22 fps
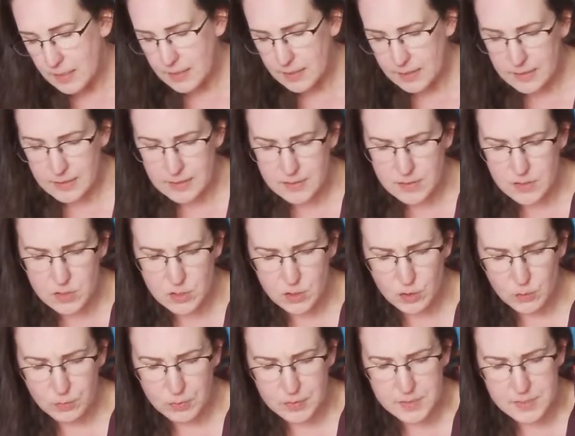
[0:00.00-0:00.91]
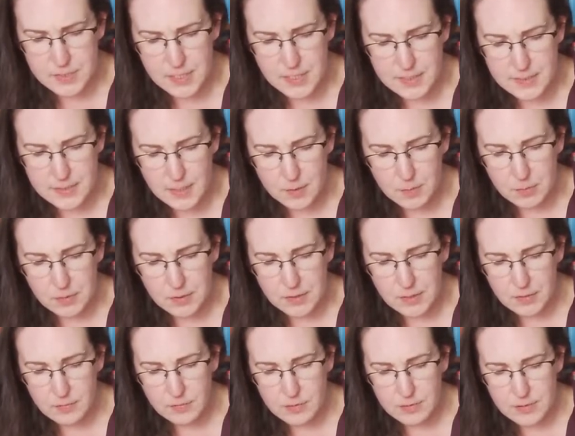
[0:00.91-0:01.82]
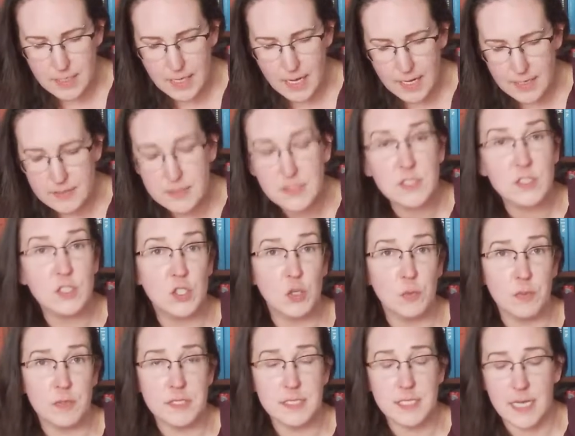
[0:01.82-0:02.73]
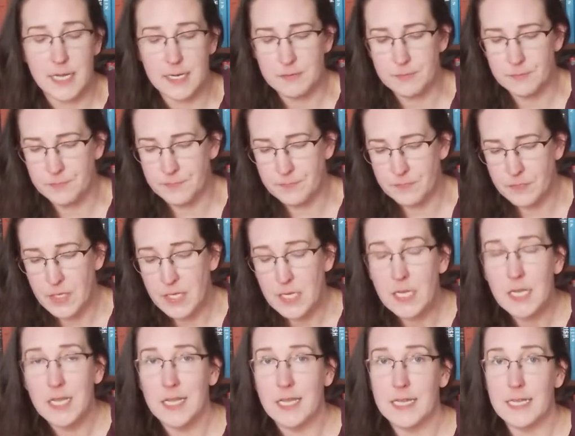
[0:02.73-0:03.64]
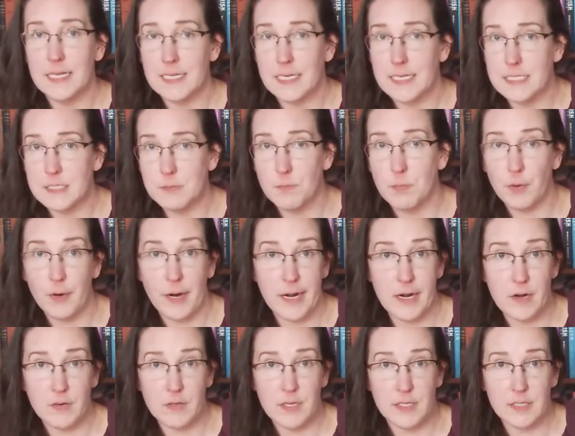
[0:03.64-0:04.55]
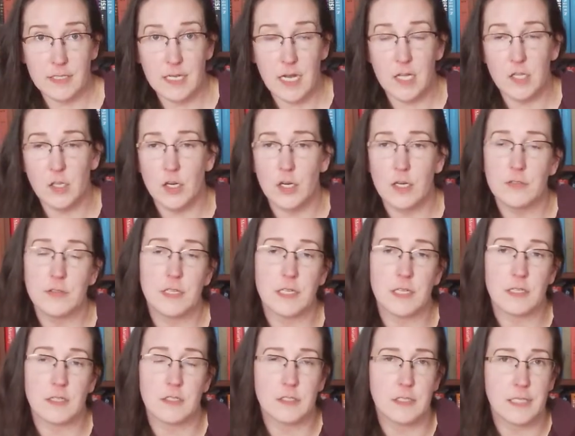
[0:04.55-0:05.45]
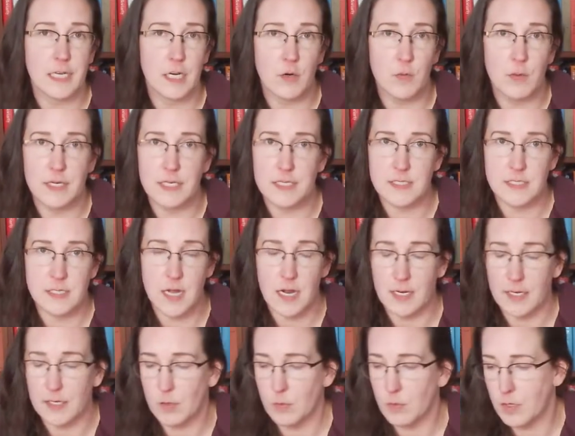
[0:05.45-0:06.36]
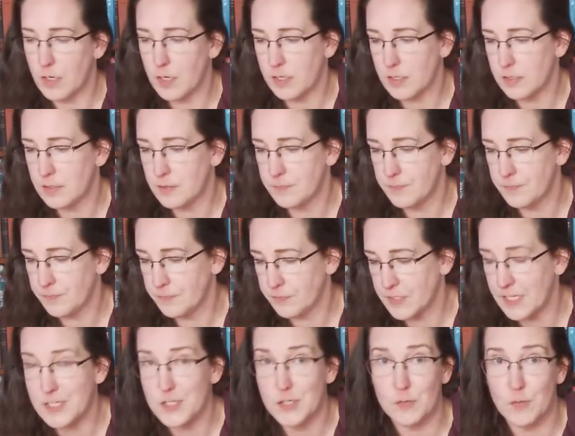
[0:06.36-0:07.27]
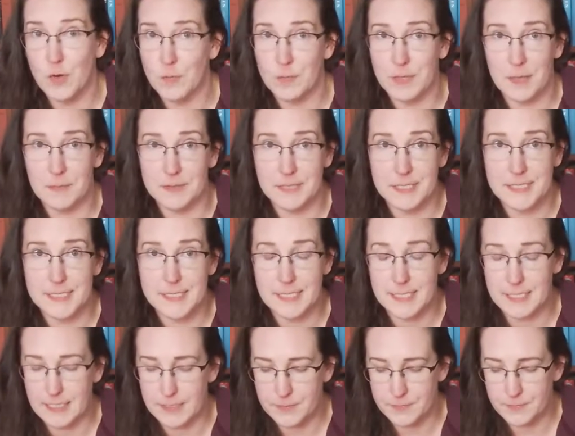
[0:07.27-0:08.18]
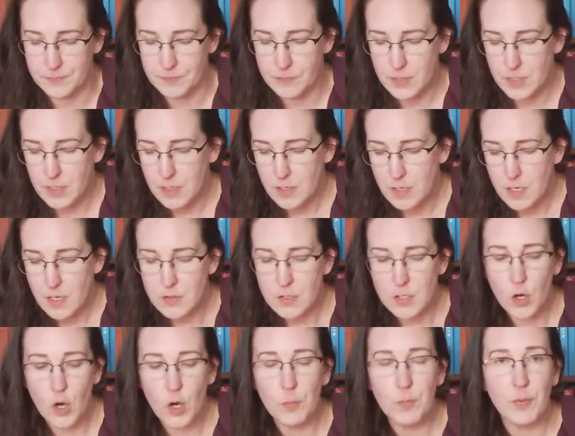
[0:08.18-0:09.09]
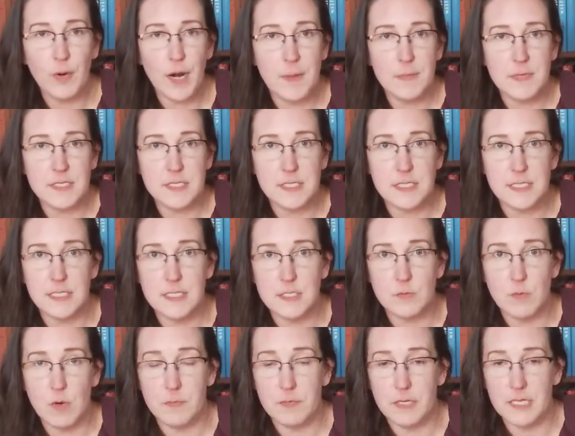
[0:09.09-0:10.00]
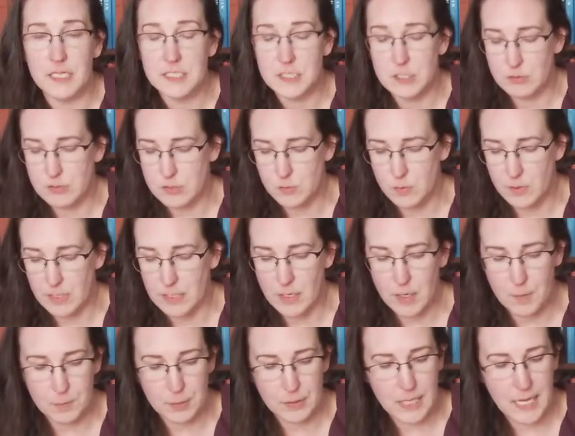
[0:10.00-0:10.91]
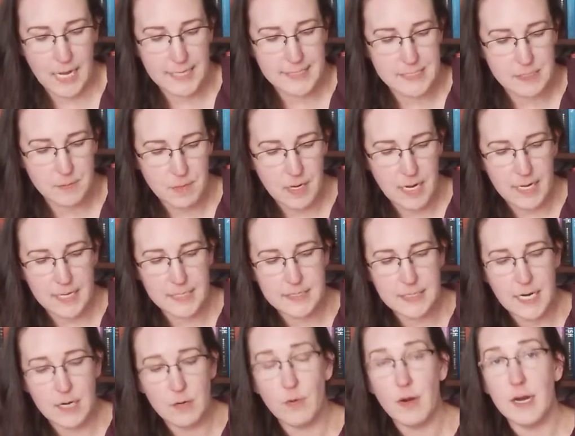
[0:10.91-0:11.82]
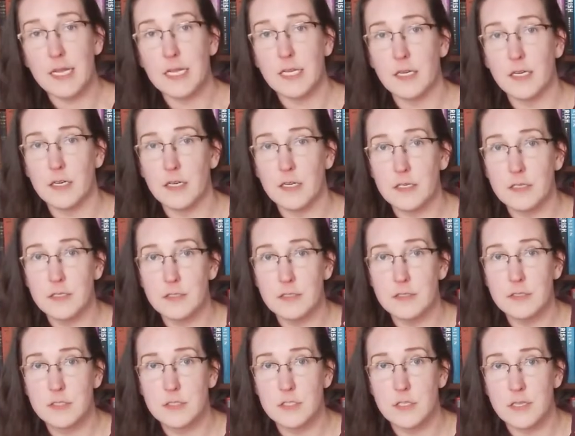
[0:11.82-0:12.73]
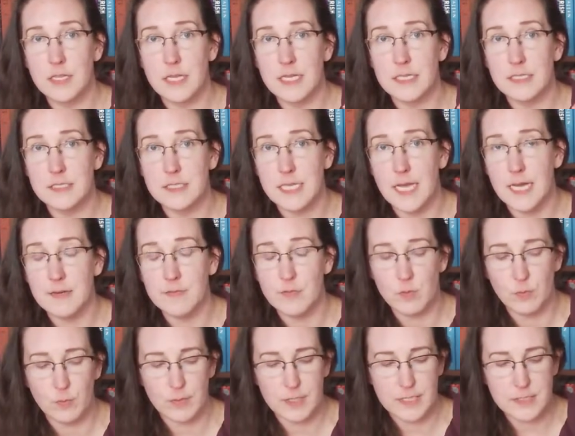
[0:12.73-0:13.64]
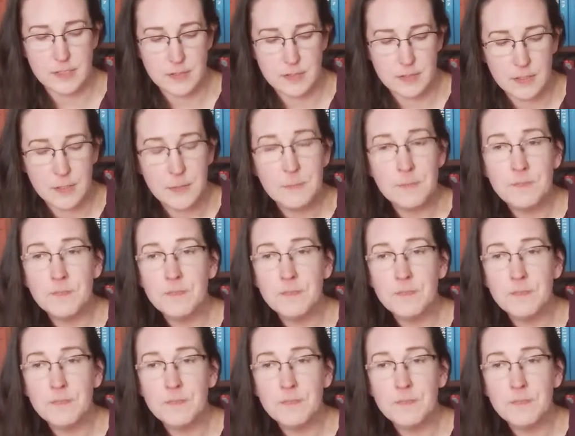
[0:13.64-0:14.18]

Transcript: It is 2%, I believe. Yeah, it's 2%. It is brown in color. The clear one is not gonna work because you won't be able to see it. The whole premise is what we're gonna do is we're gonna apply some iodine right here to the inside of the wrist.